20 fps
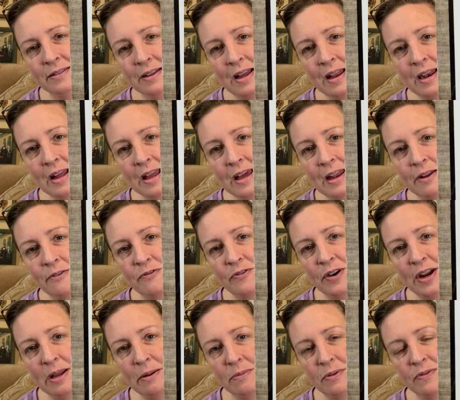and to get it
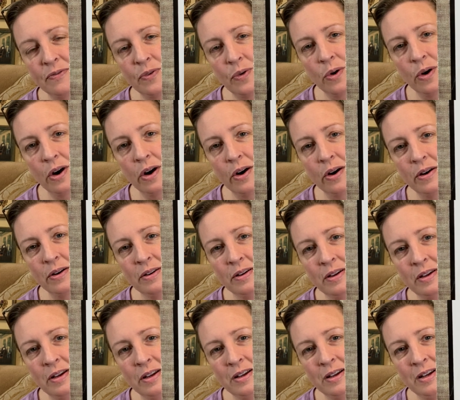framed for her.
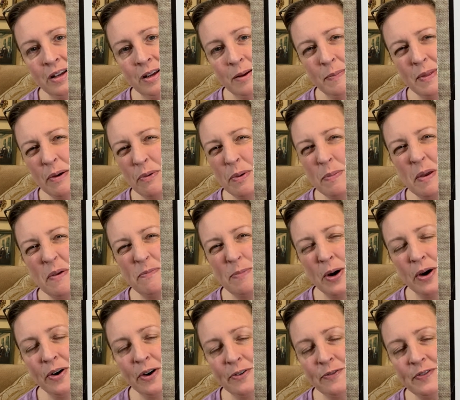That would be
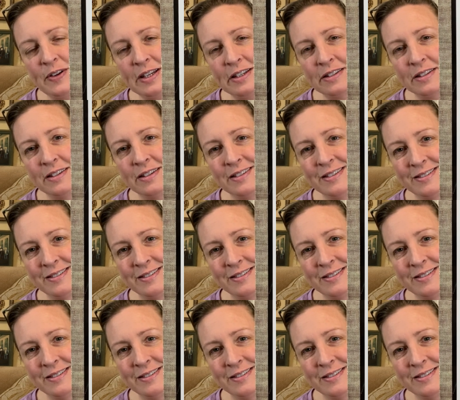perfect.